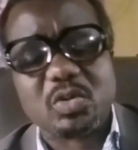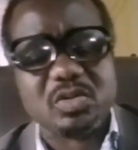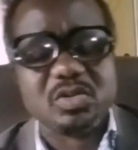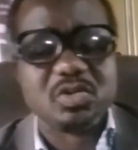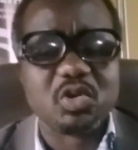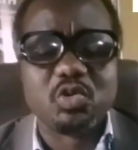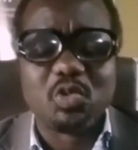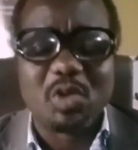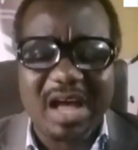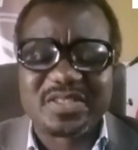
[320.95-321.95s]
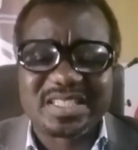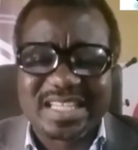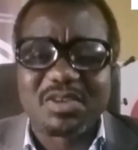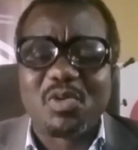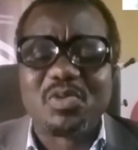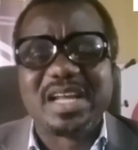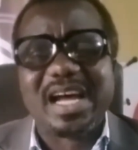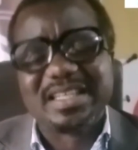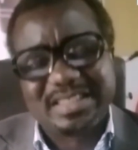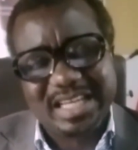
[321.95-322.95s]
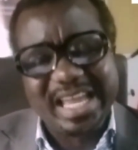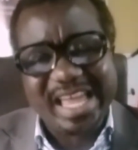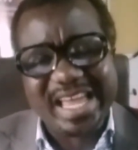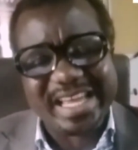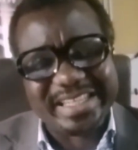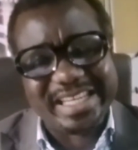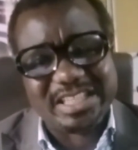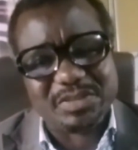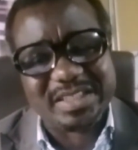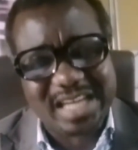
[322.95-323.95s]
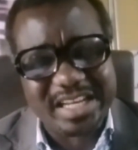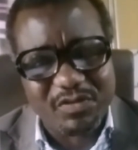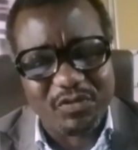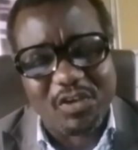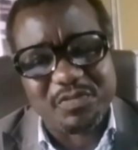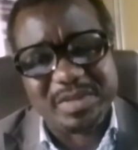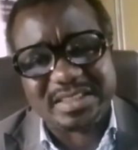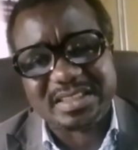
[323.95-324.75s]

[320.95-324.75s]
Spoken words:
So you have stakeholder engagement and involvement